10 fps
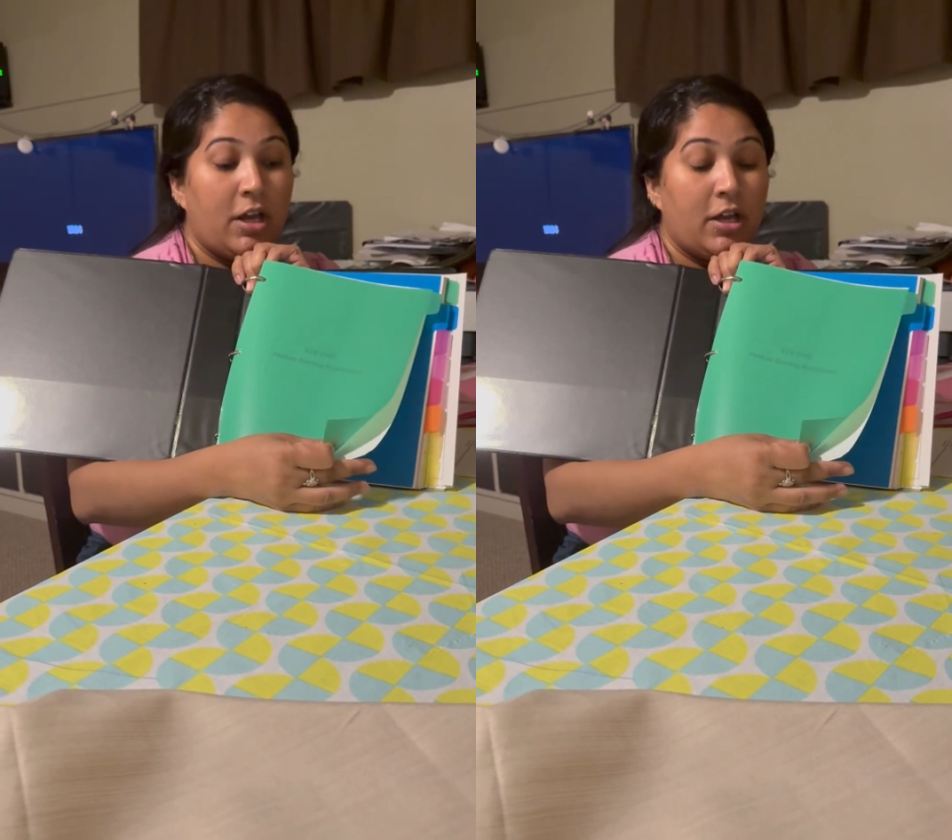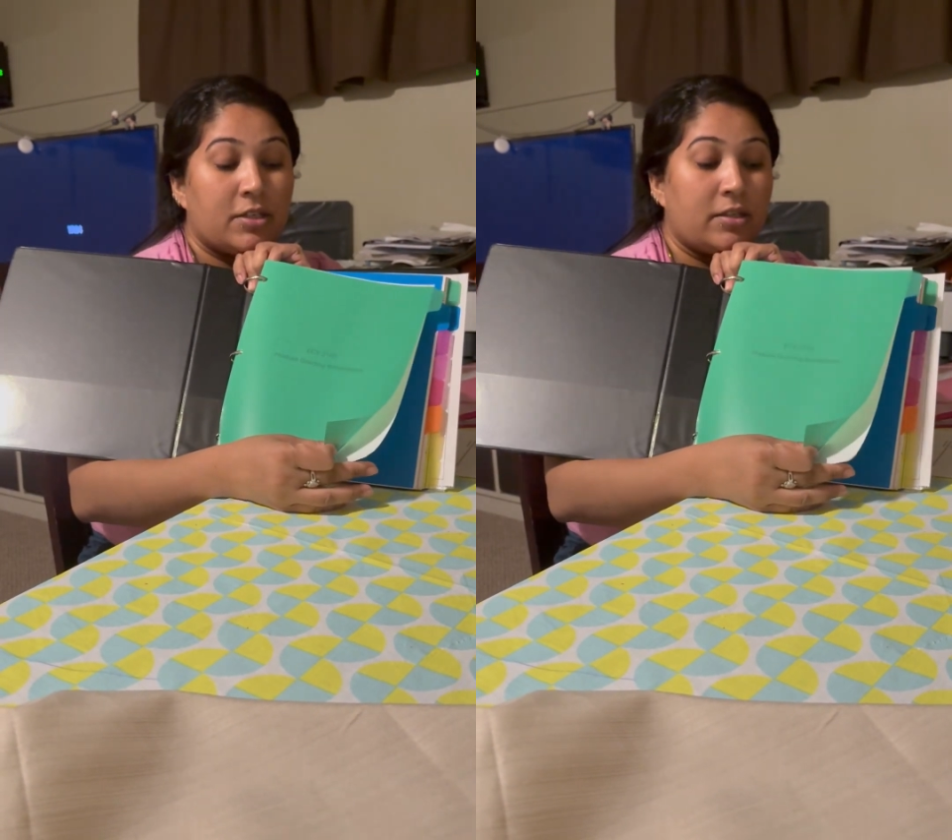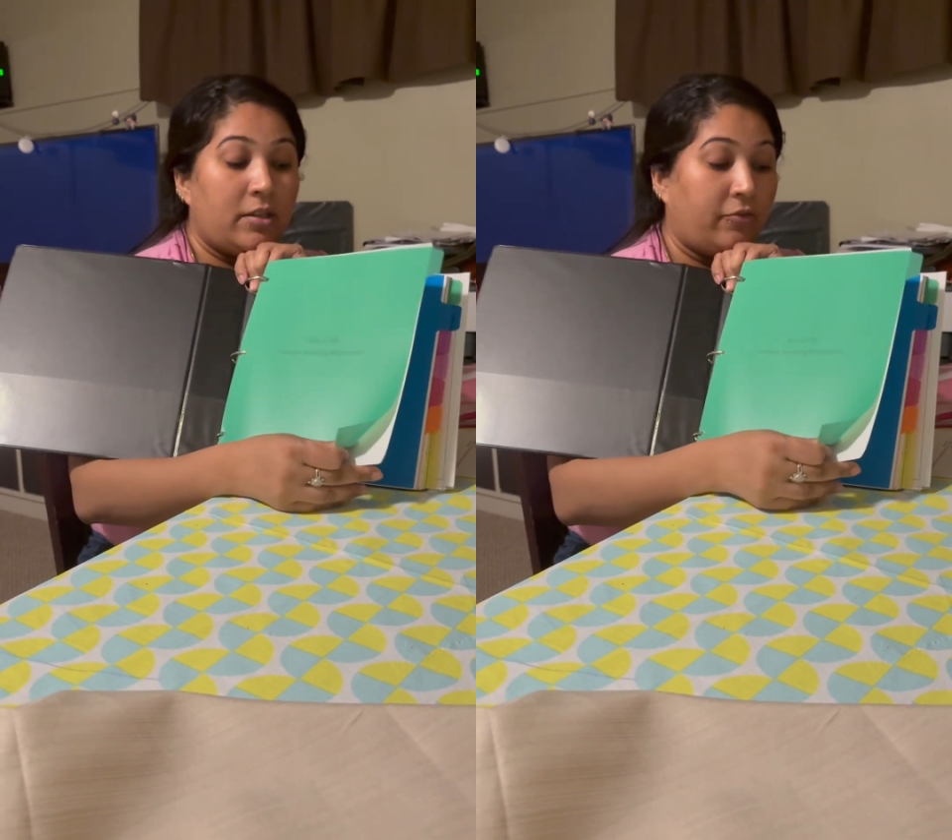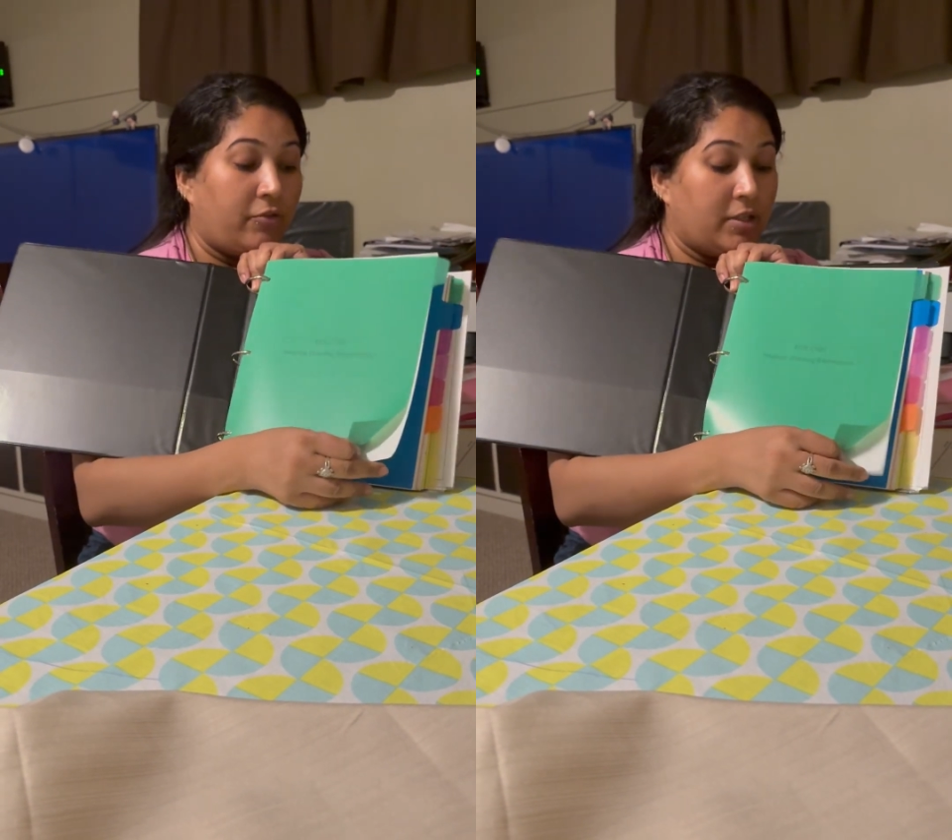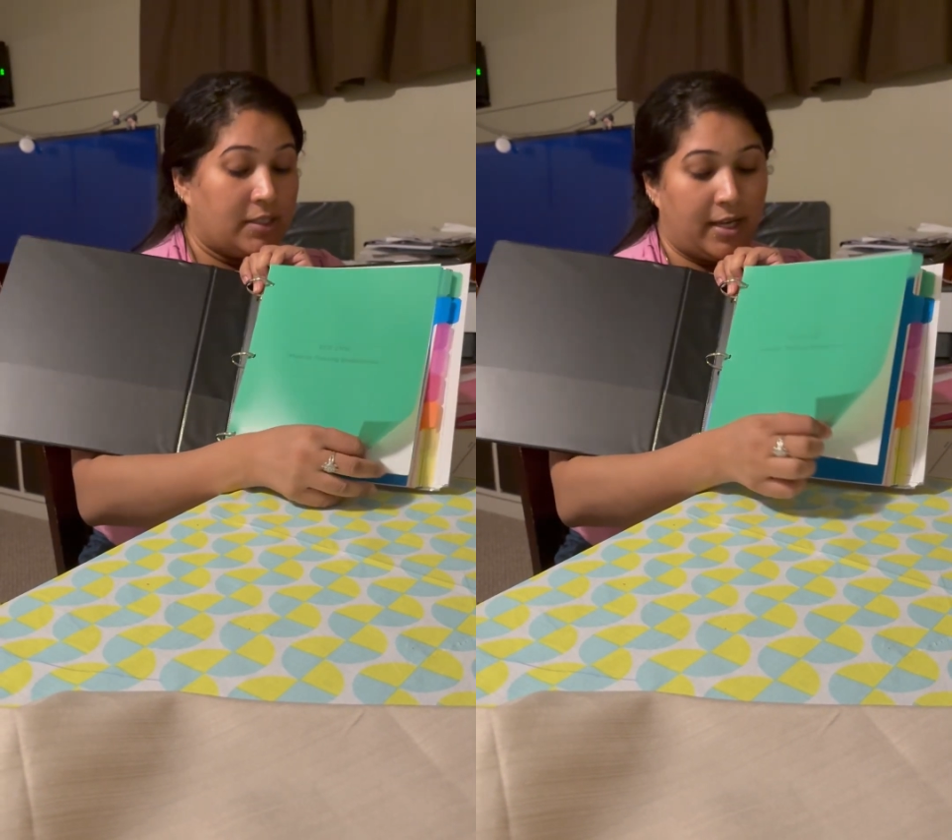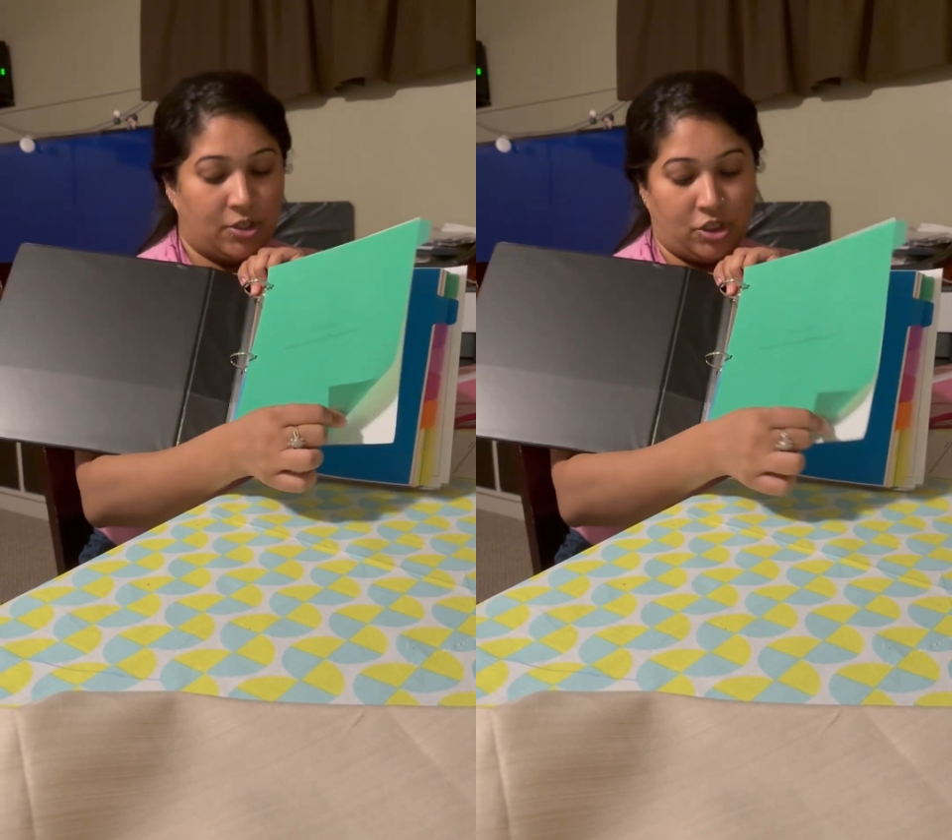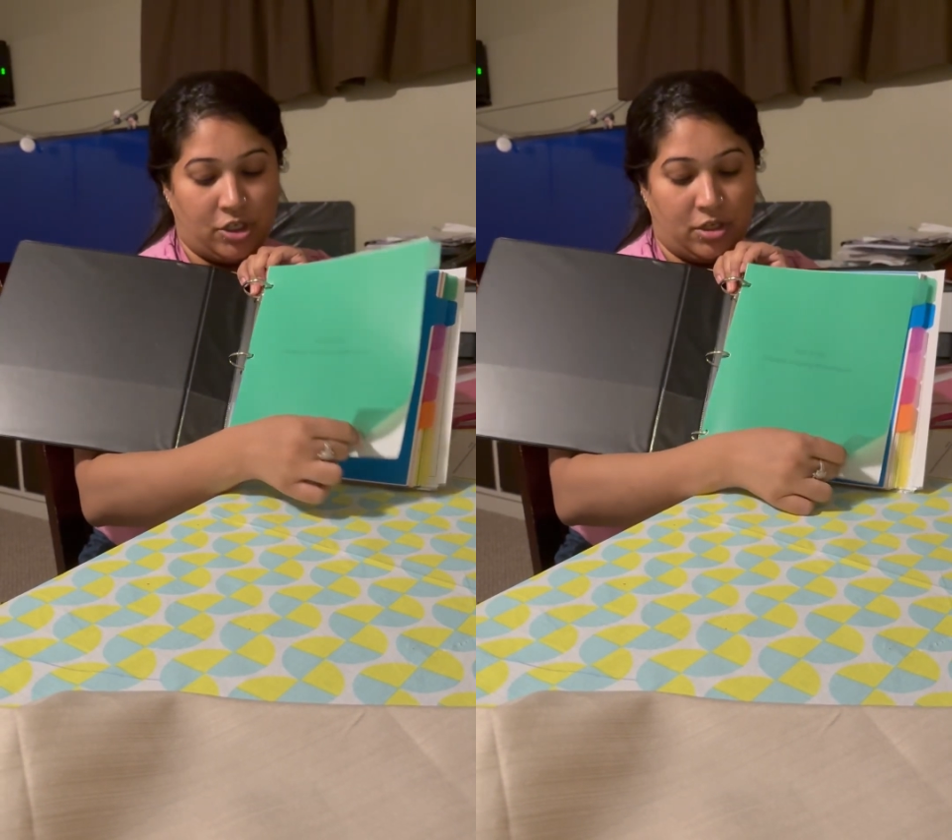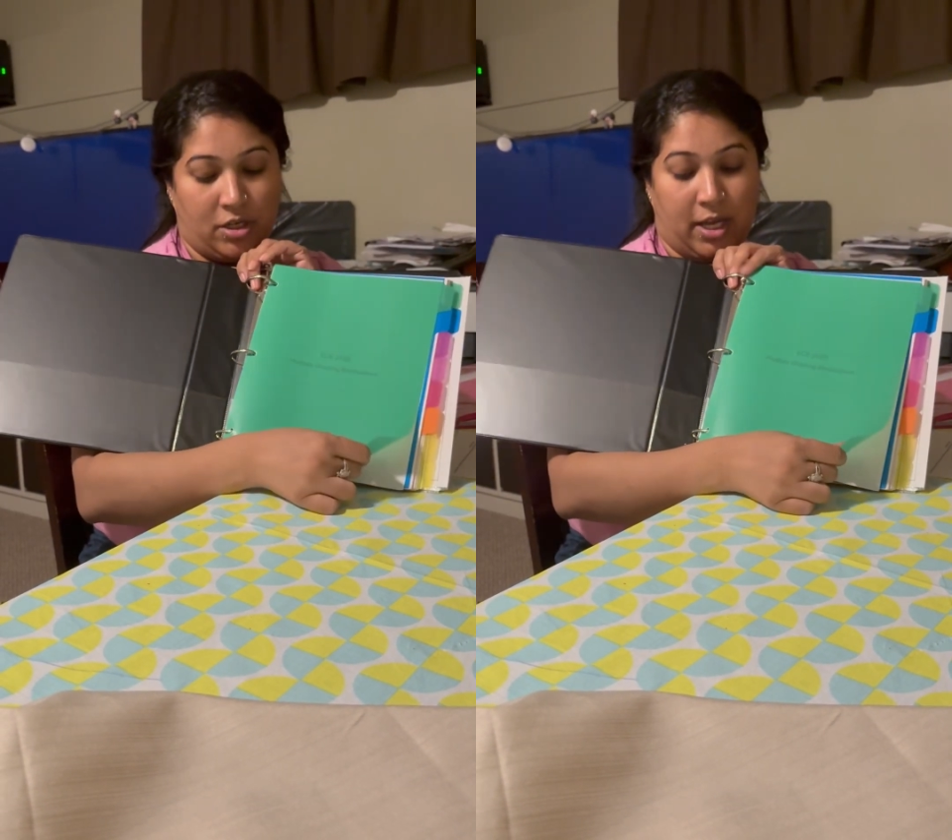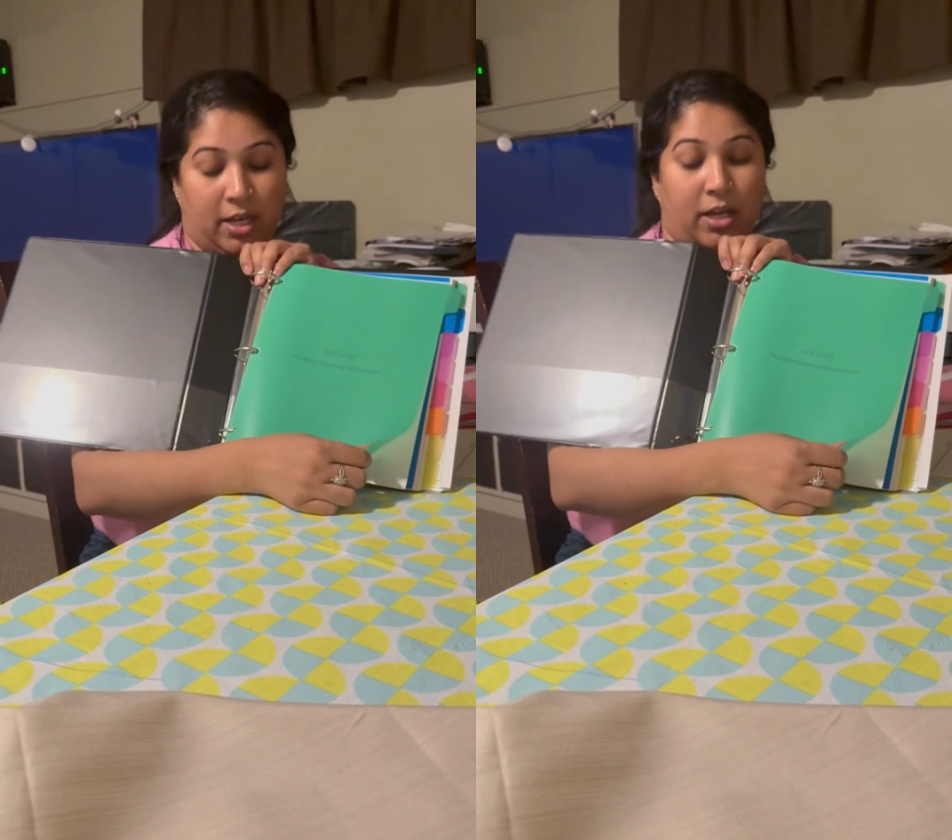So the first section in